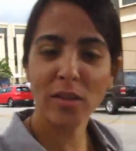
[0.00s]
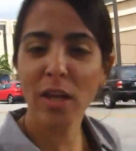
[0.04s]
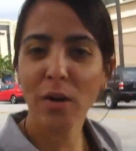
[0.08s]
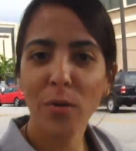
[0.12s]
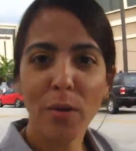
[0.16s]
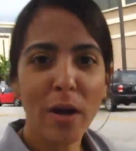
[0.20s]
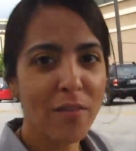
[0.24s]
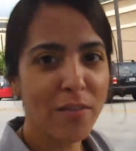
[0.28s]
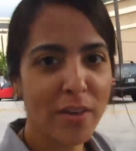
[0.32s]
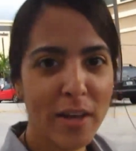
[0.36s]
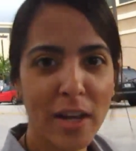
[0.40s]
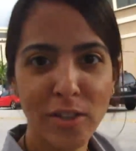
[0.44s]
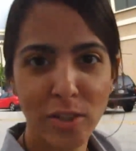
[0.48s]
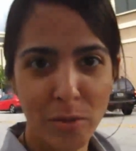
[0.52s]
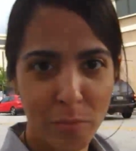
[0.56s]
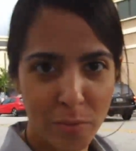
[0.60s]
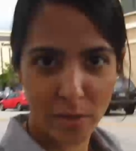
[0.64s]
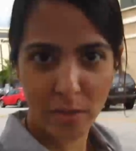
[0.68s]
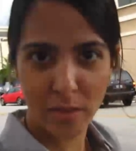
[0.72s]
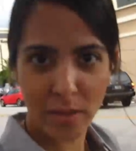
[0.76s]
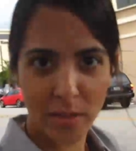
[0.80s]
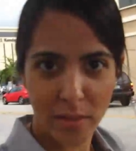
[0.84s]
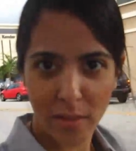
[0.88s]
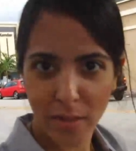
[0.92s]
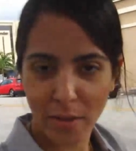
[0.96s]
They don't have ketchup in
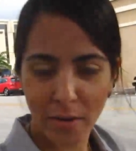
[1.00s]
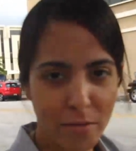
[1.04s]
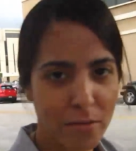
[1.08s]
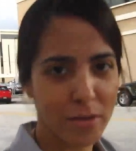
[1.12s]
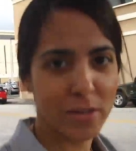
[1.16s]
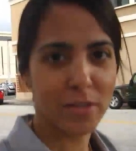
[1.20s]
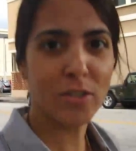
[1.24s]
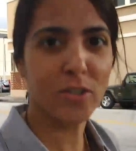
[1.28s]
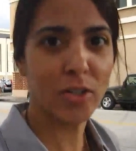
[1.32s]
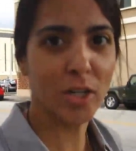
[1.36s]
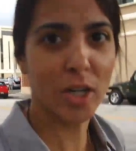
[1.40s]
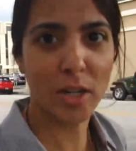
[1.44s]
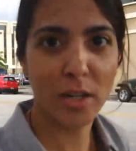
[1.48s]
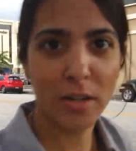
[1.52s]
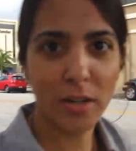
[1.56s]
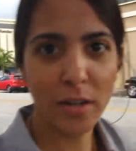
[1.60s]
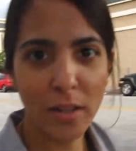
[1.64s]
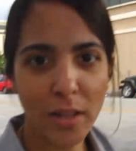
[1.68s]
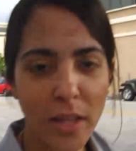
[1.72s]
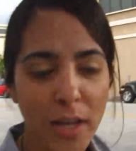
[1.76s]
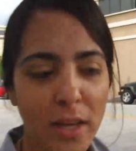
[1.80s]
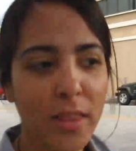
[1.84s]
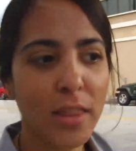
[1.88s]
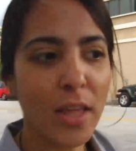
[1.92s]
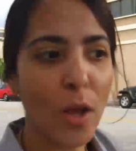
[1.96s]
their restaurant.
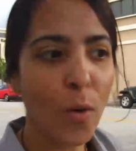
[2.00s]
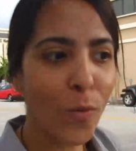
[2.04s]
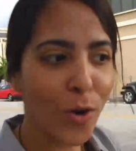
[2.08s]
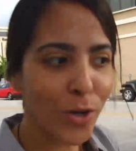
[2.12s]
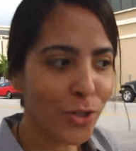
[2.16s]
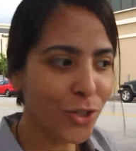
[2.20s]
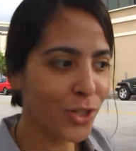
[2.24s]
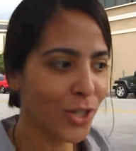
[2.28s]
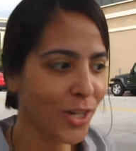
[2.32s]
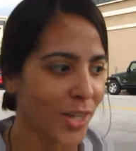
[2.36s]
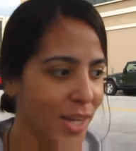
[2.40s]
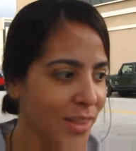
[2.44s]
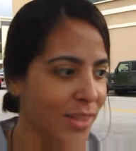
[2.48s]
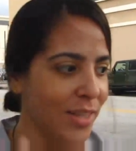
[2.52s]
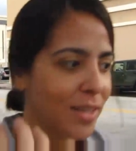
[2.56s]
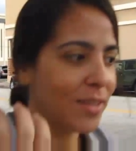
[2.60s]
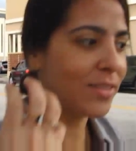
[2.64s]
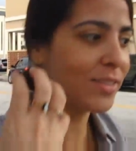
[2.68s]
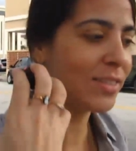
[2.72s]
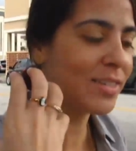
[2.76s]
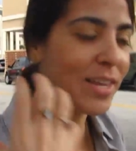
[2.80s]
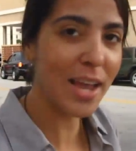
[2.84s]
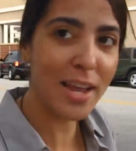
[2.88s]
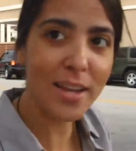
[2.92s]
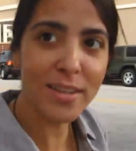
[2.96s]
Like they want you to get the
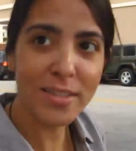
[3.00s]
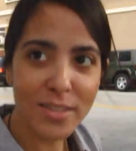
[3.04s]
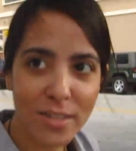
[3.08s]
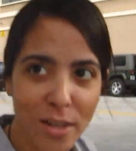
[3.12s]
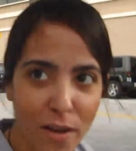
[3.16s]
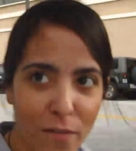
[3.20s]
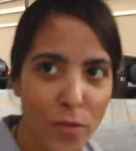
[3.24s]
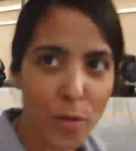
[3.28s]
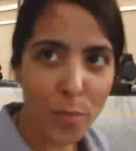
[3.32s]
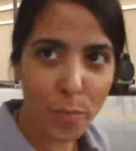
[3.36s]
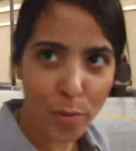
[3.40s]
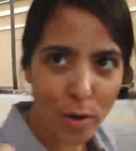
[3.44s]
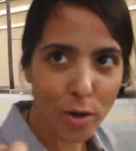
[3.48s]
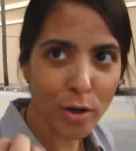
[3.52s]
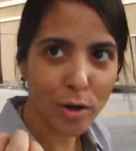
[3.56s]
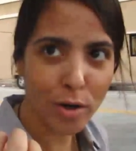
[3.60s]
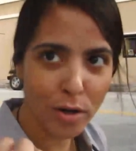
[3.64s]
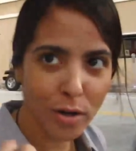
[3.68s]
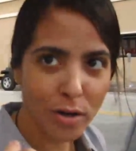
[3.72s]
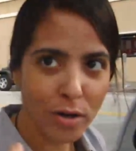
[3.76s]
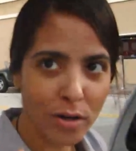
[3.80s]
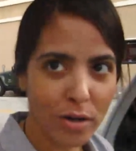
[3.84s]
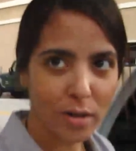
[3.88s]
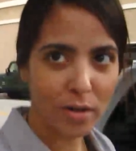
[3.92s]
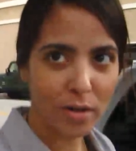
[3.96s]
taste of the burger.